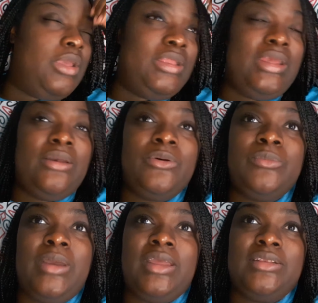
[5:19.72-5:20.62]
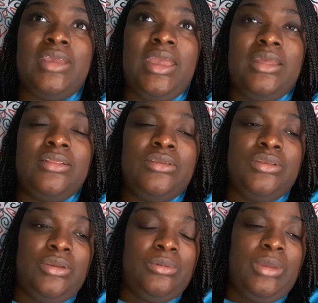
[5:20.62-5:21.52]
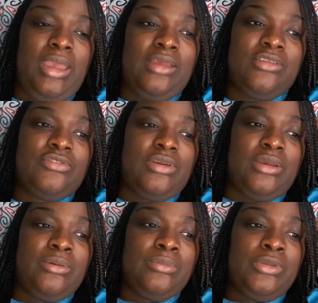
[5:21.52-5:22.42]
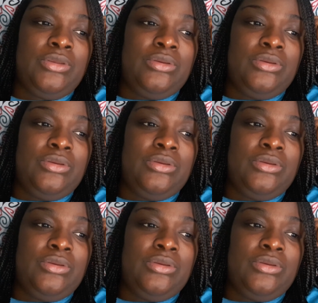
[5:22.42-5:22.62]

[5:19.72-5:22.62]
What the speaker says: and at home, I had to, ask for help,